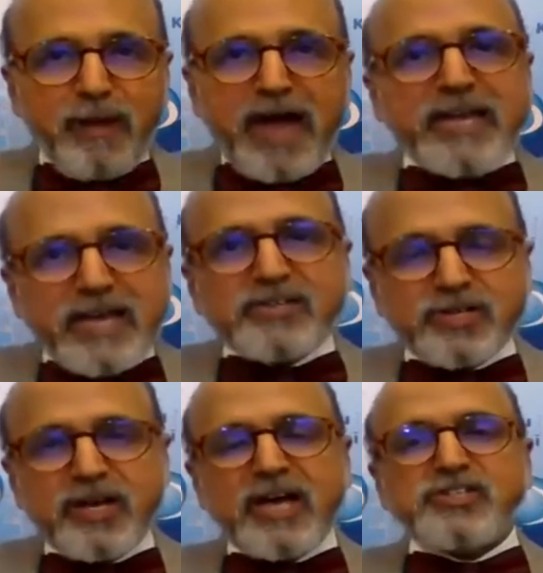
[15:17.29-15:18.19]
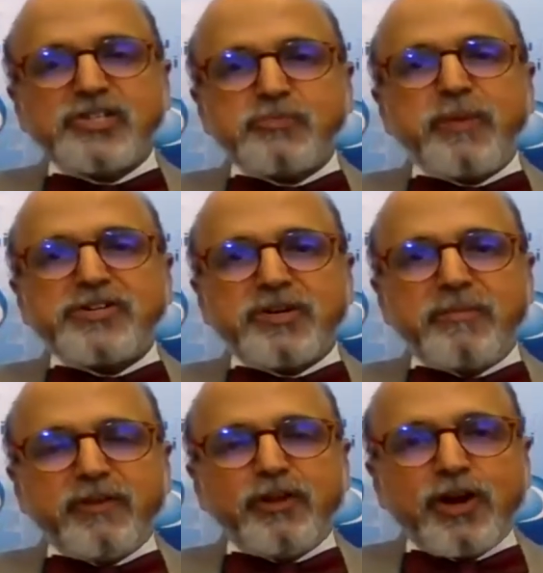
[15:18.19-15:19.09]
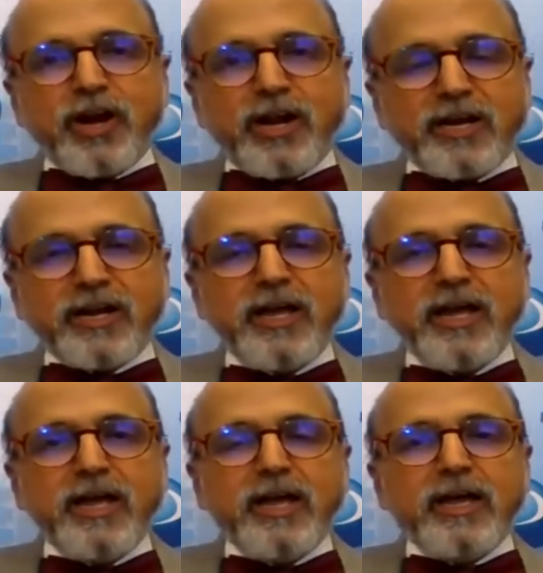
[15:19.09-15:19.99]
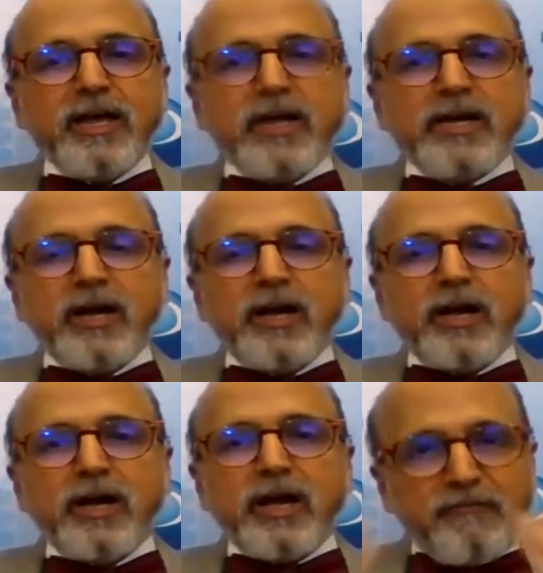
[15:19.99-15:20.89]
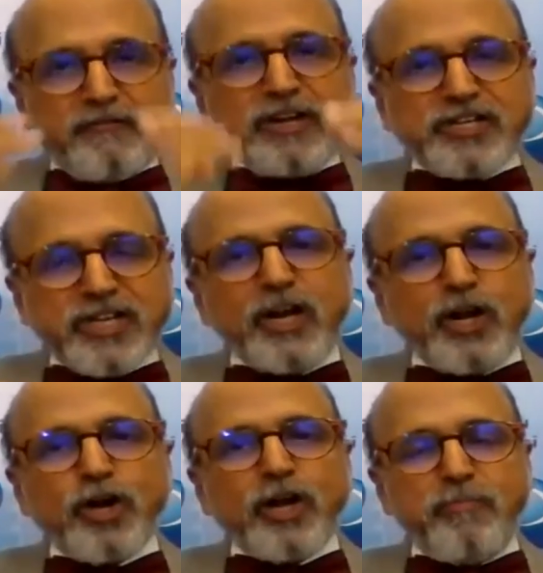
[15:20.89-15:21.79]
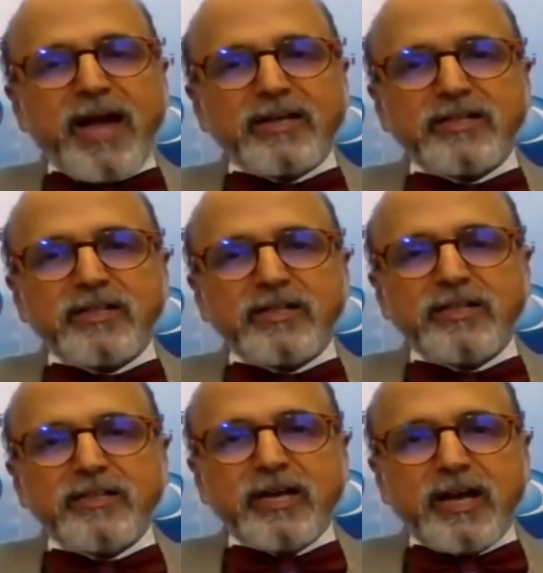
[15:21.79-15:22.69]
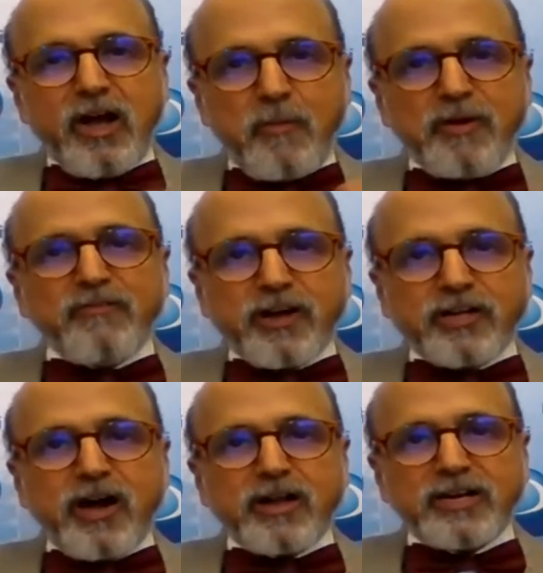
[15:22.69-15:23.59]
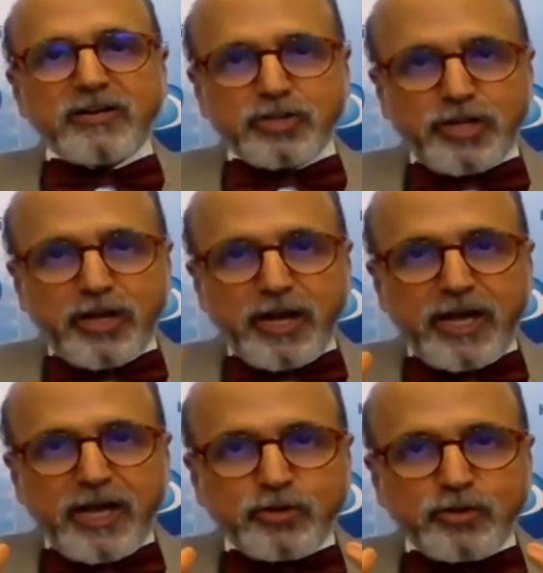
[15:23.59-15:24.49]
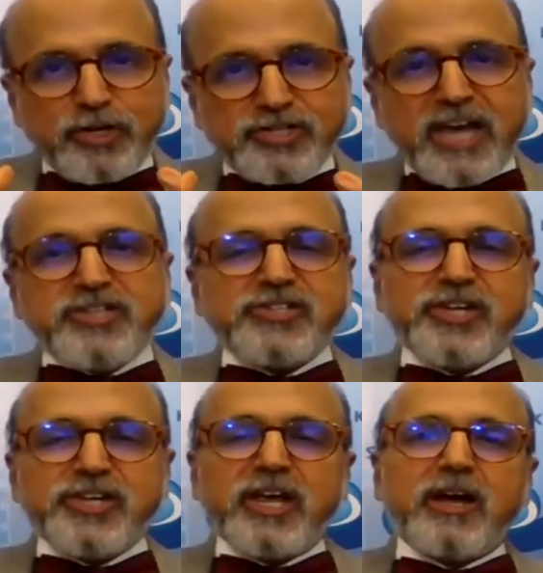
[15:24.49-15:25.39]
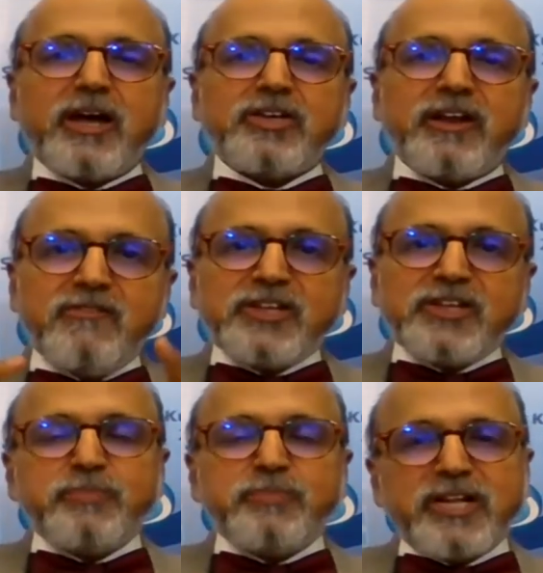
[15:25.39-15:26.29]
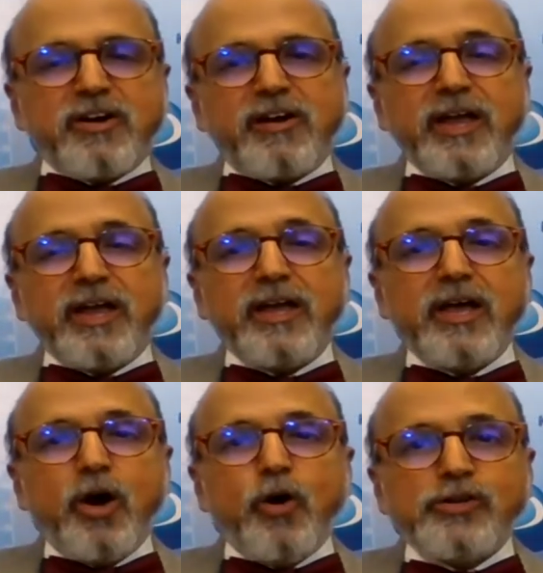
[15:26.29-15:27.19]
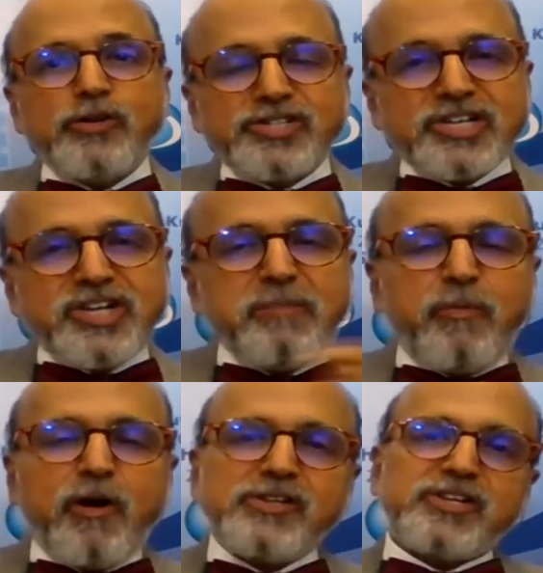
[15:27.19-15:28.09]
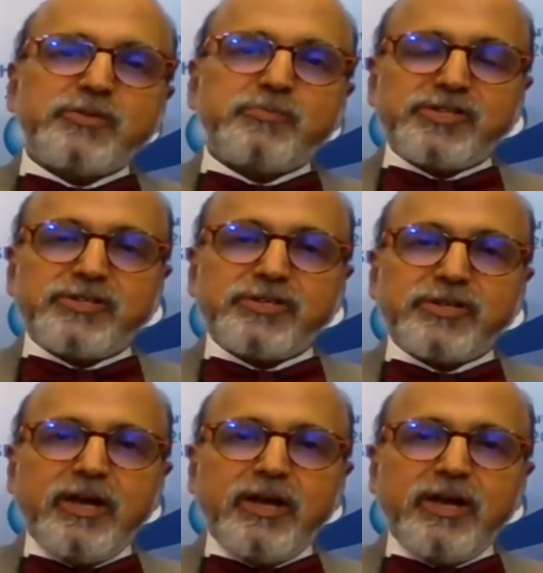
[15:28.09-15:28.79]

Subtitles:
Banking as a spectrum, if you look at it, every single local bank, the government of Qatar, that through its agency, Qatar Investment Authority, owns 16.6%.